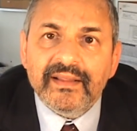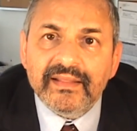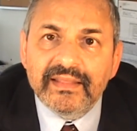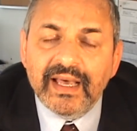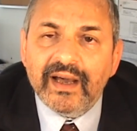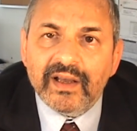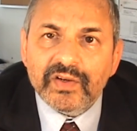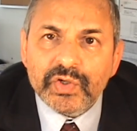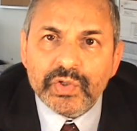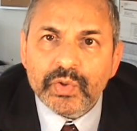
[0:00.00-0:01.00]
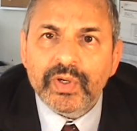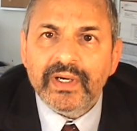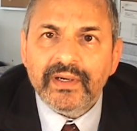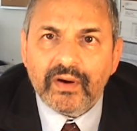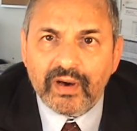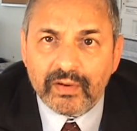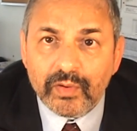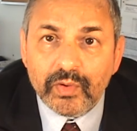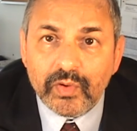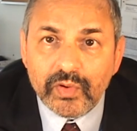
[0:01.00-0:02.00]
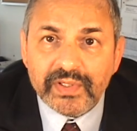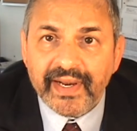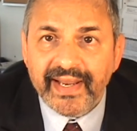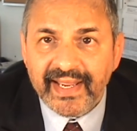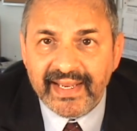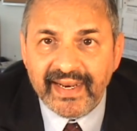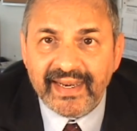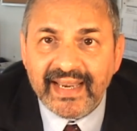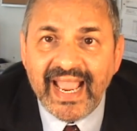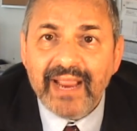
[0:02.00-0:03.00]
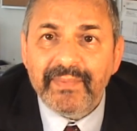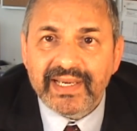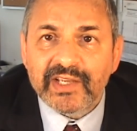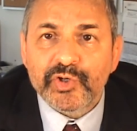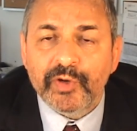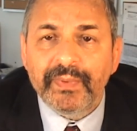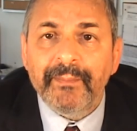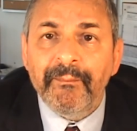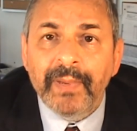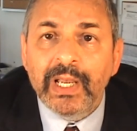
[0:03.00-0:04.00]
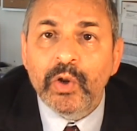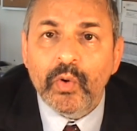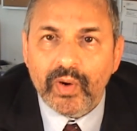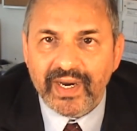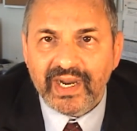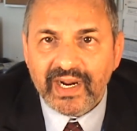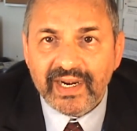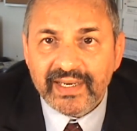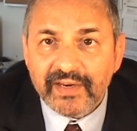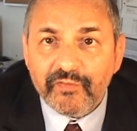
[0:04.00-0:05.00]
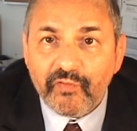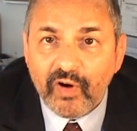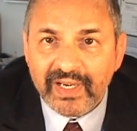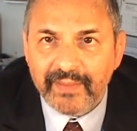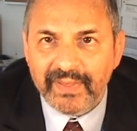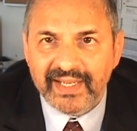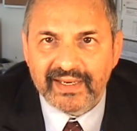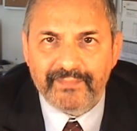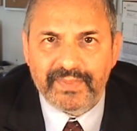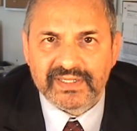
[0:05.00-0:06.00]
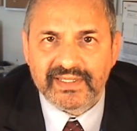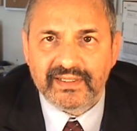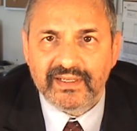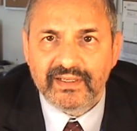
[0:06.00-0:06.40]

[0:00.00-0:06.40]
the sugar or glucose reading in a diabetic should be below 140 milligram percent.